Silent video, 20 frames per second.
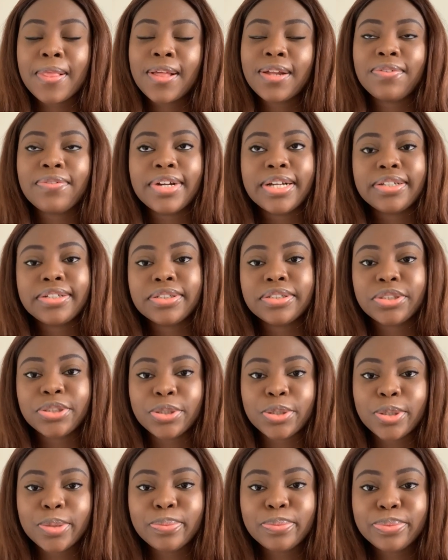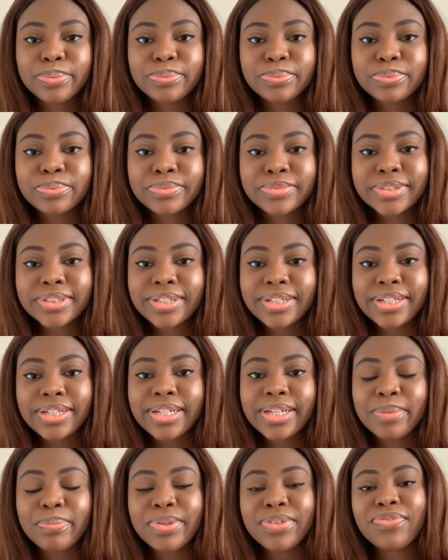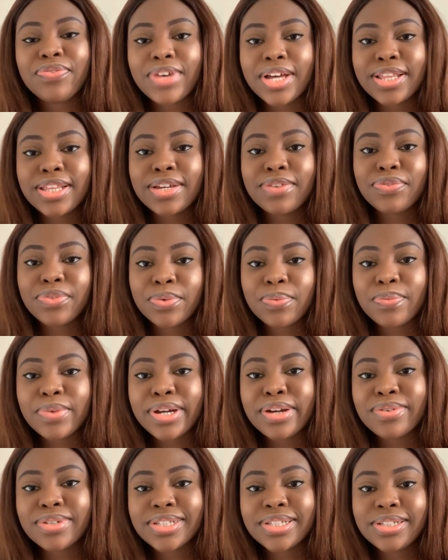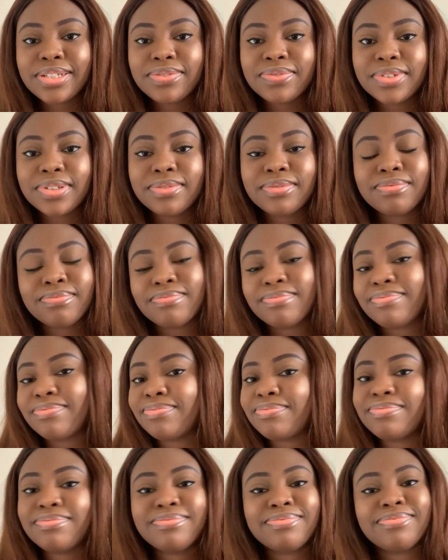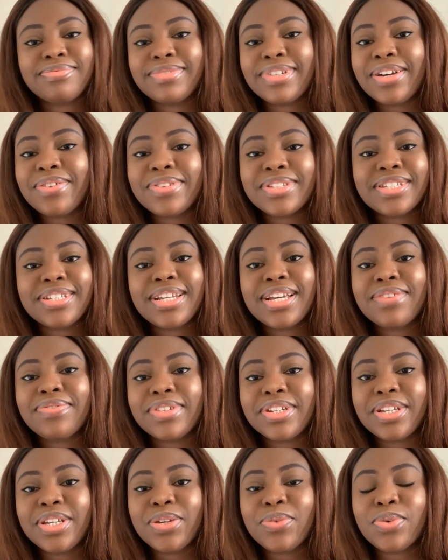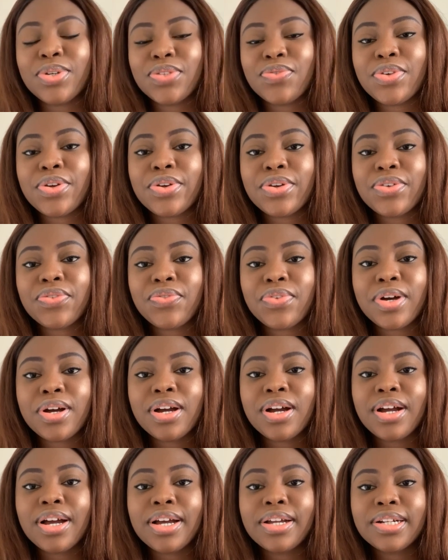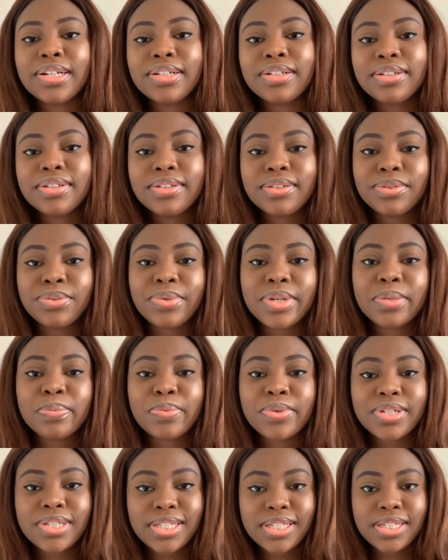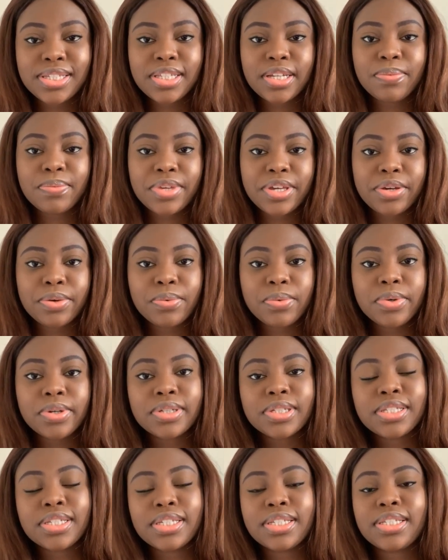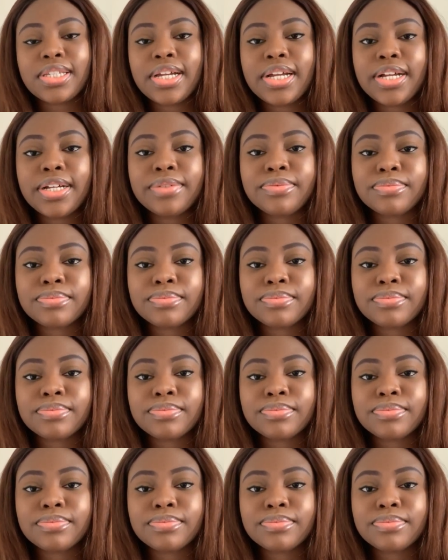find a job a bit farther from where I was living, I wasn't having it. It was very far. And the way the bus system here works is that